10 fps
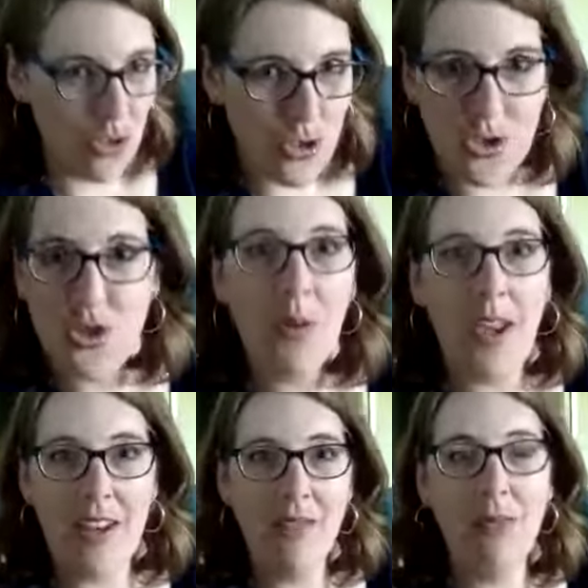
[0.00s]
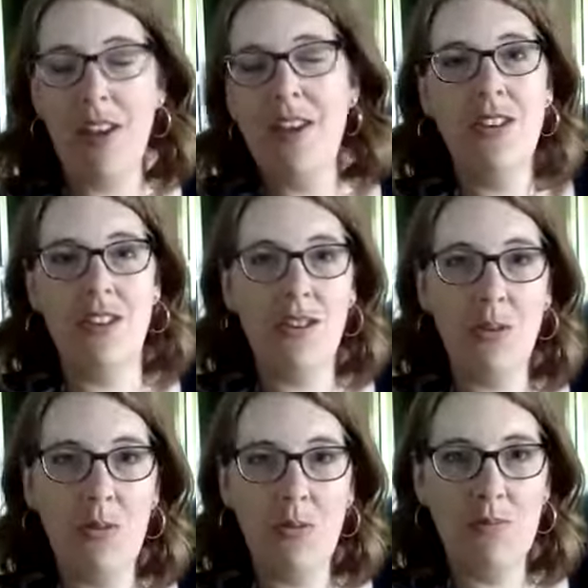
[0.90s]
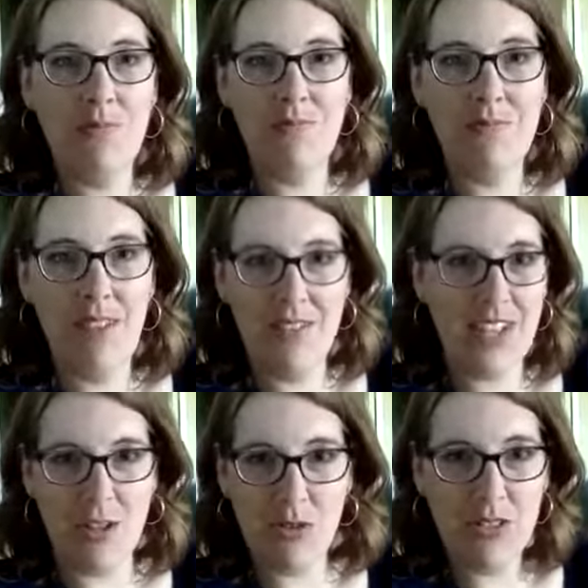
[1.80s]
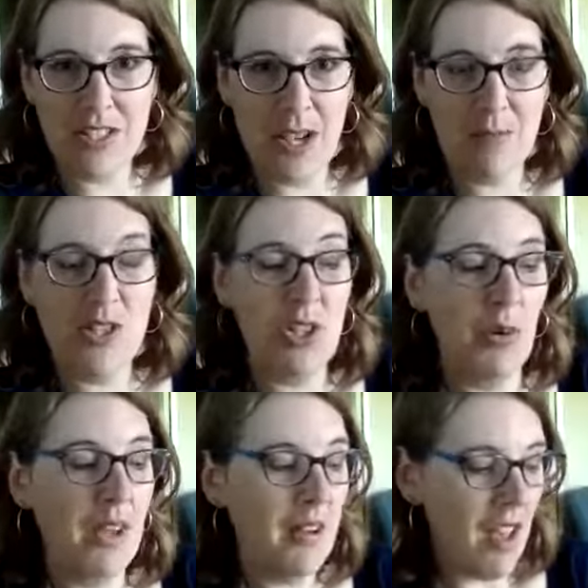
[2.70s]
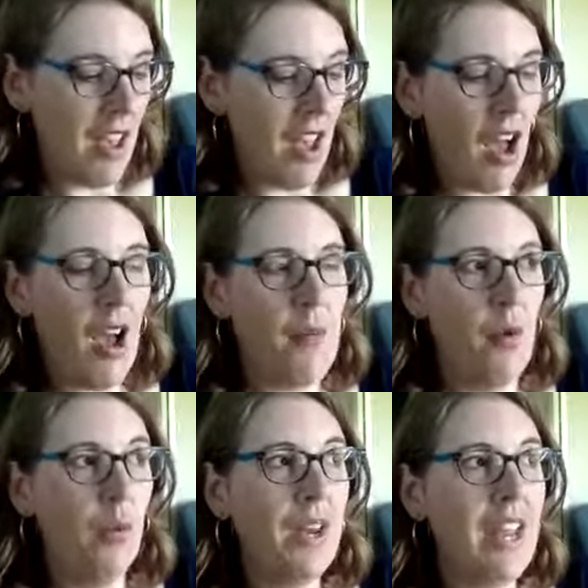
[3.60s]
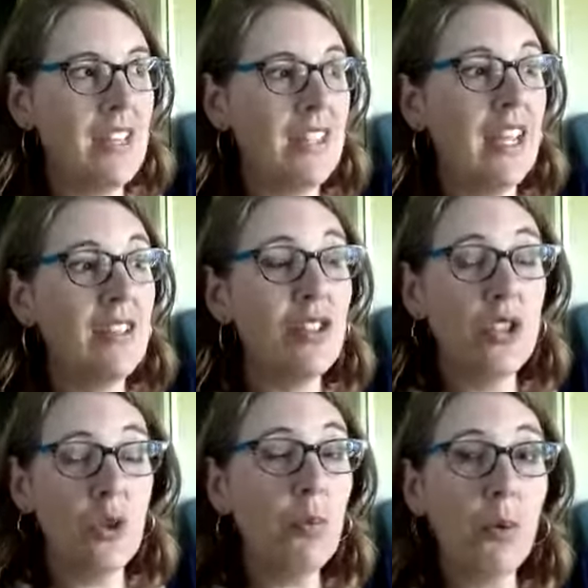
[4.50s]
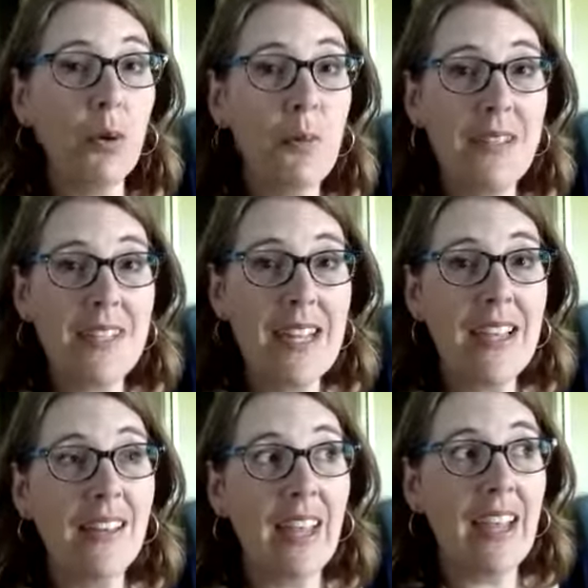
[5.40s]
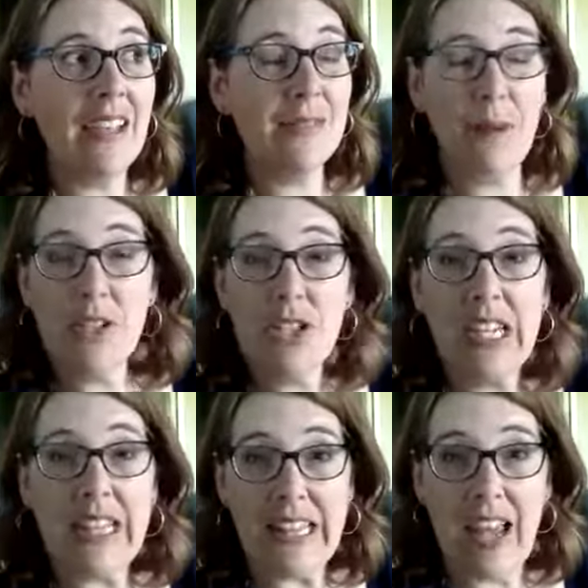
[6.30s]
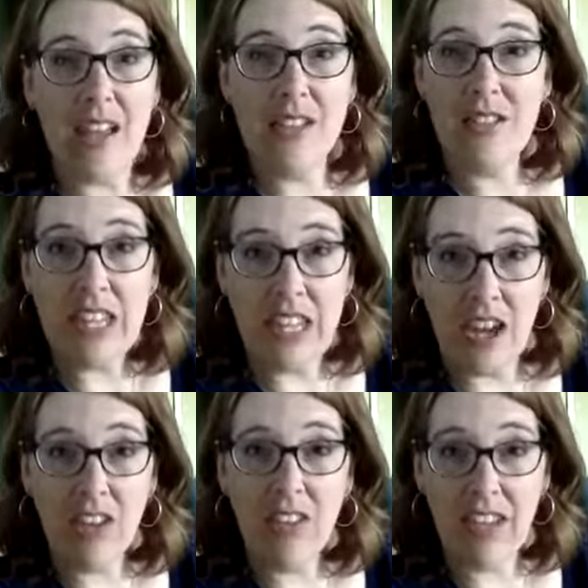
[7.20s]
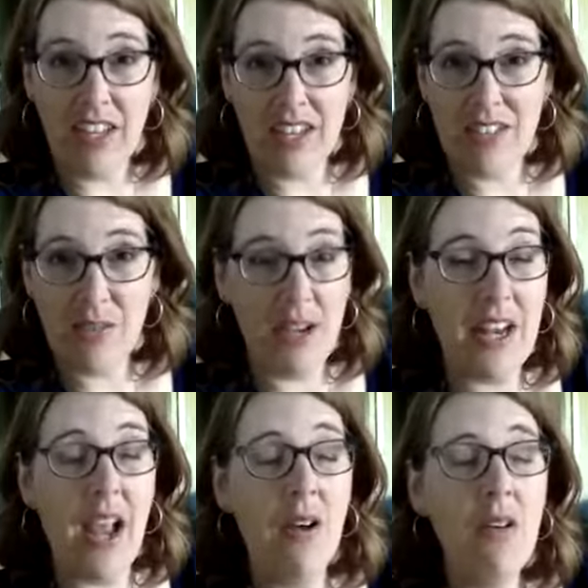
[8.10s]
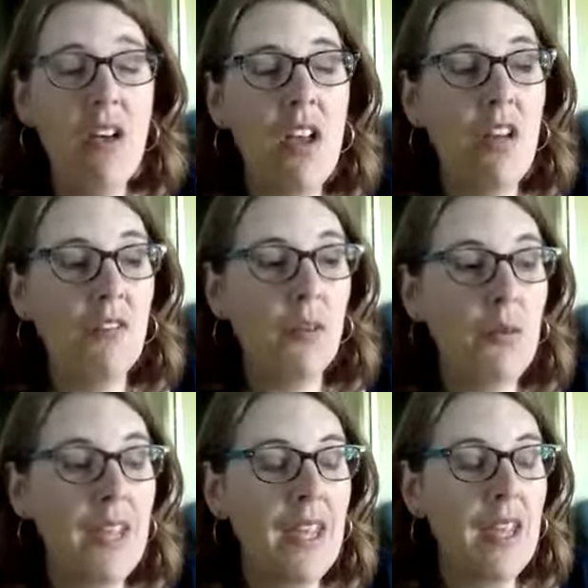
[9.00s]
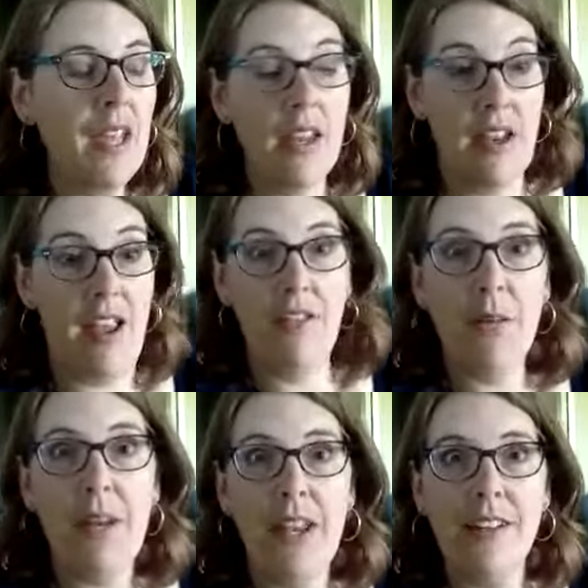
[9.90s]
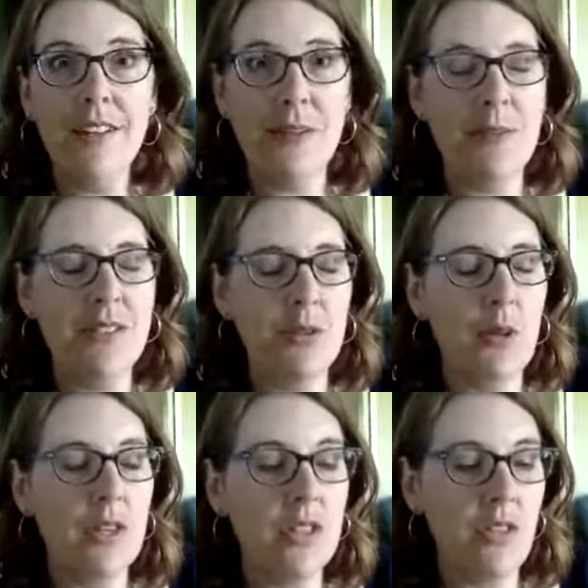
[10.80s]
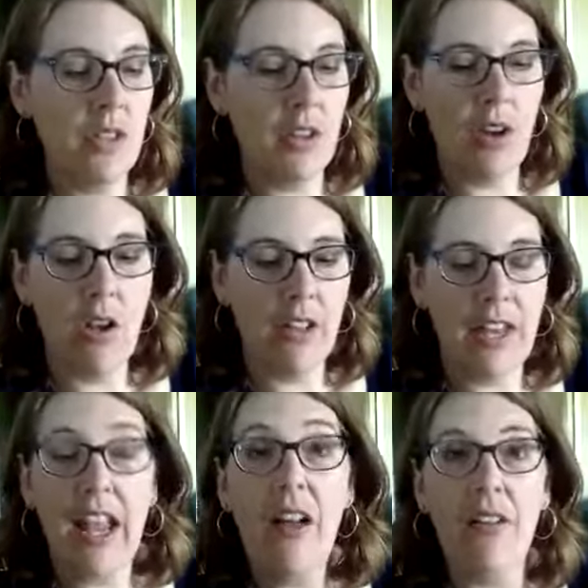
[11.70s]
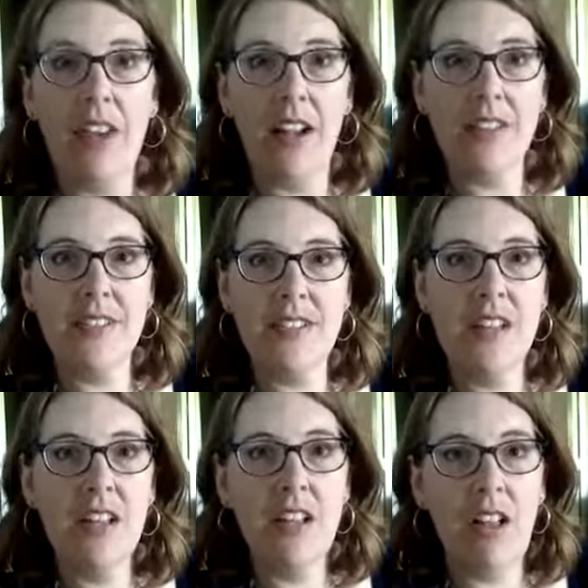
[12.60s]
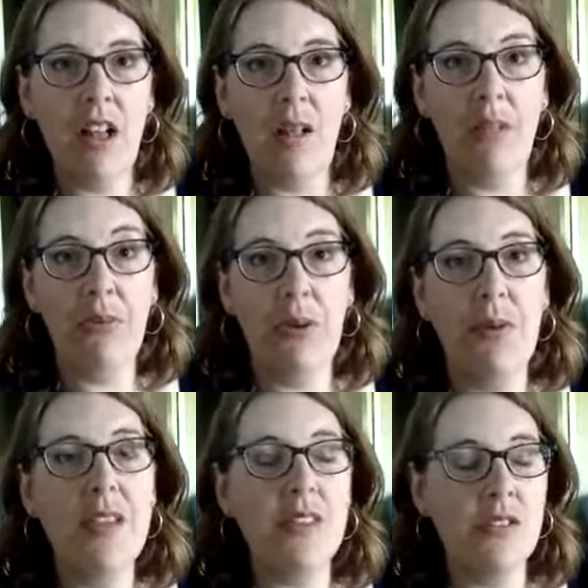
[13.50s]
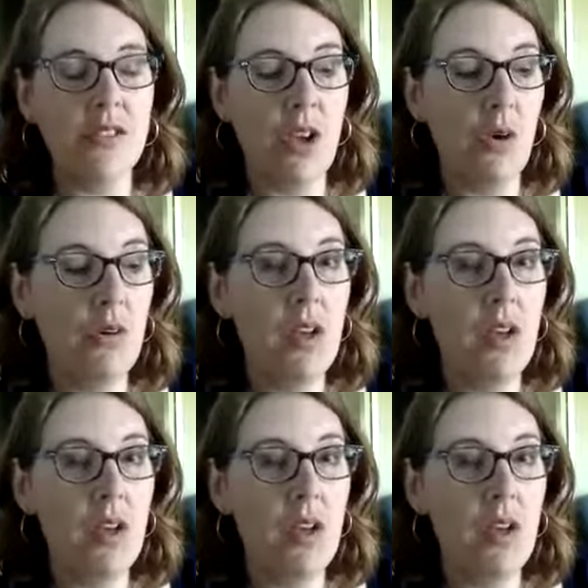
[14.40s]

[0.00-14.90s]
do it when you have scheduled the time to do it. When it's like super busy, like especially at the end of the year, like it is right now for me and everybody else, I'm assuming too, that you're all getting out in the next 3 weeks or so.